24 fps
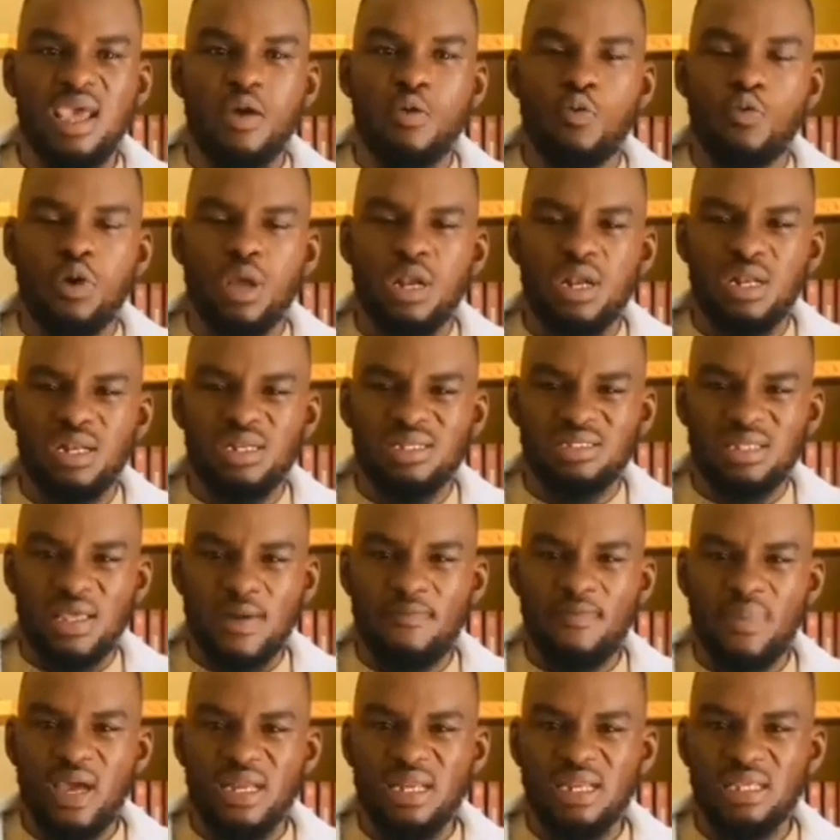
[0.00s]
when
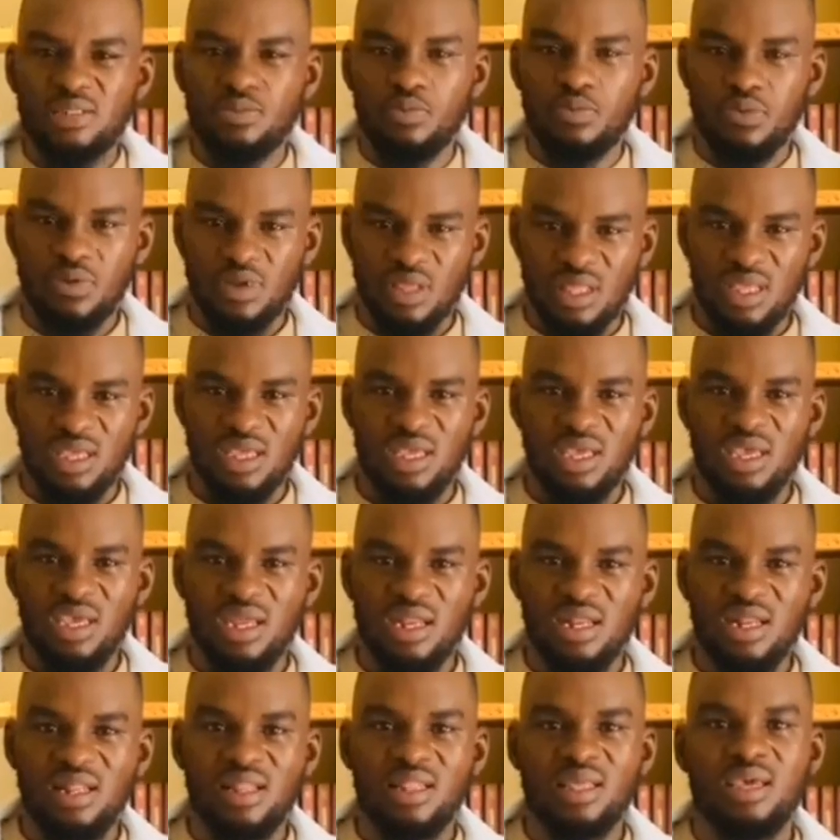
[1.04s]
somebody is breathing
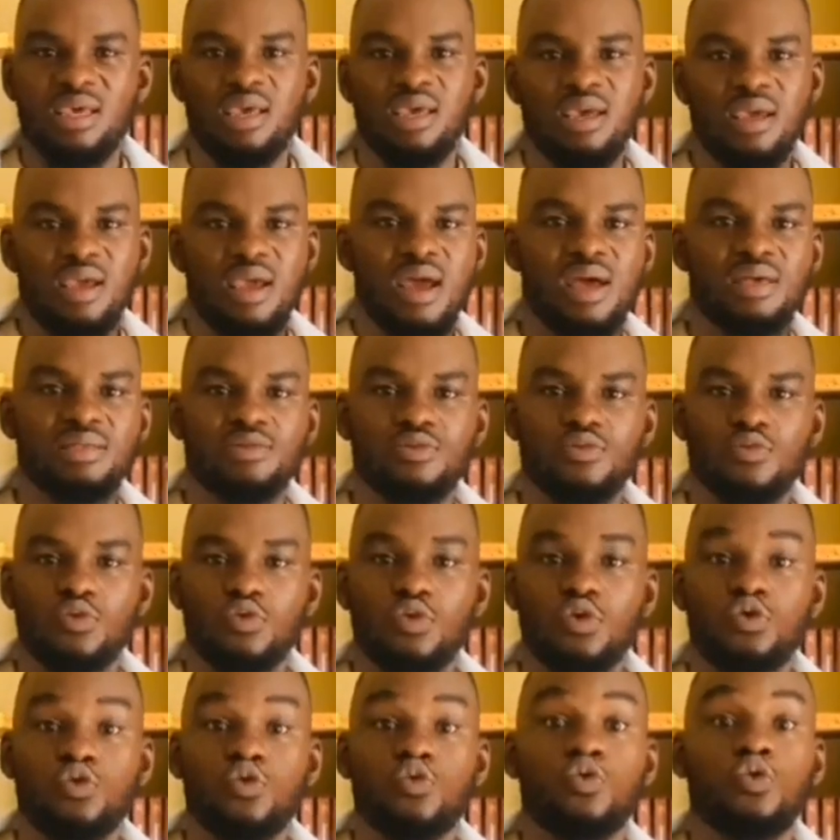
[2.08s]
in, the air has to
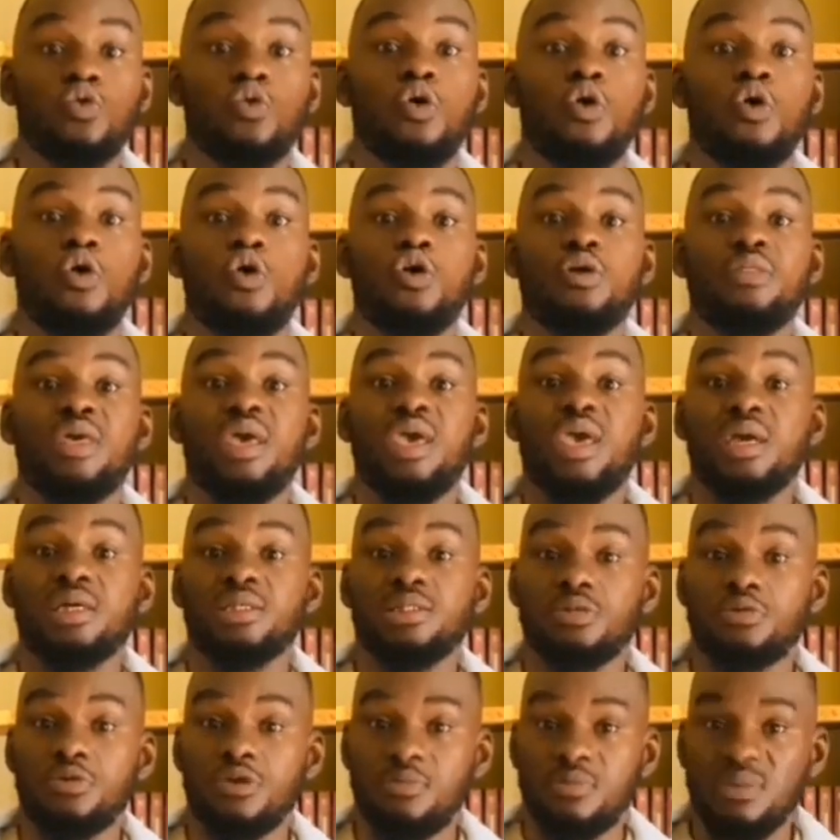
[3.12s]
go to all the
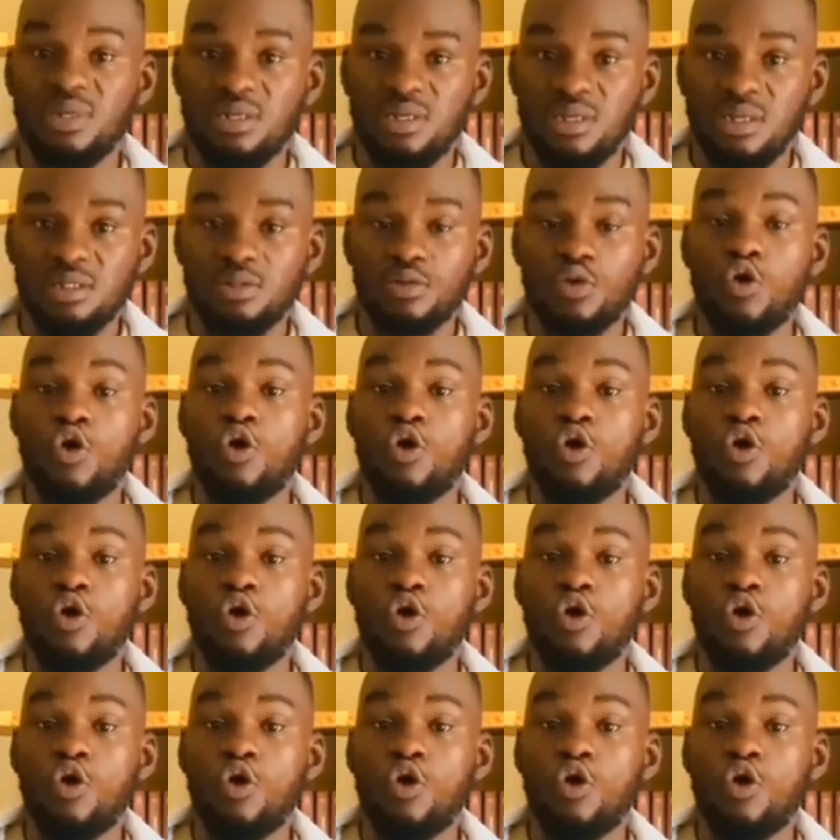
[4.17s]
extremities,